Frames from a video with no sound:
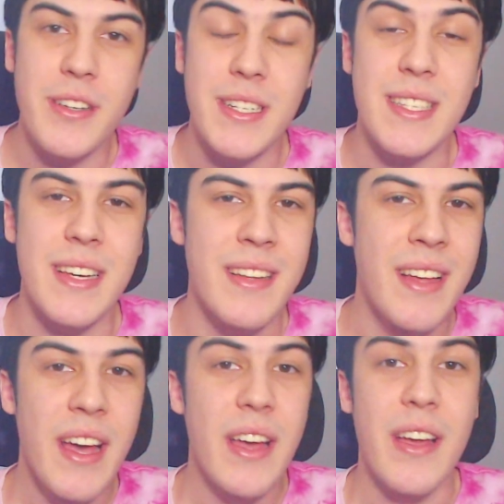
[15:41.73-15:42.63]
She's a
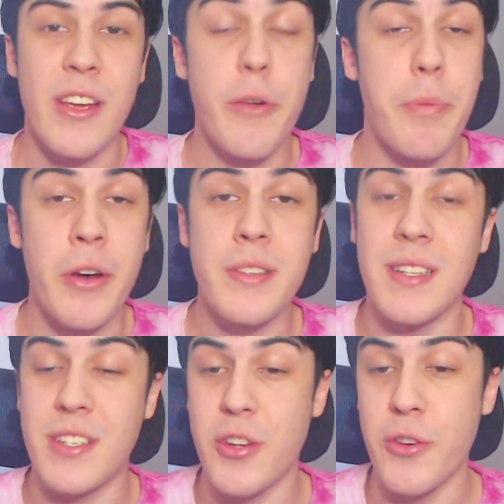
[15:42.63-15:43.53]
good
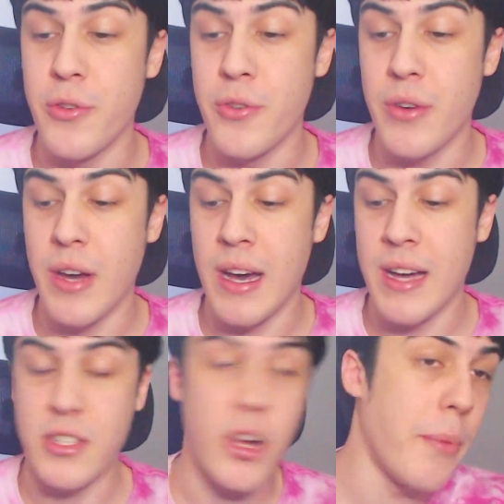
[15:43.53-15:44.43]
person to
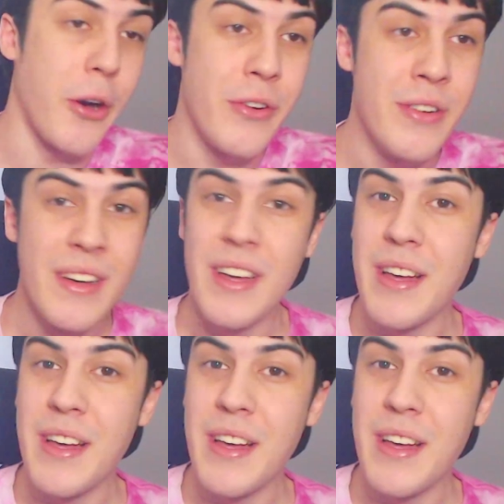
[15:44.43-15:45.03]
uh, Tomo,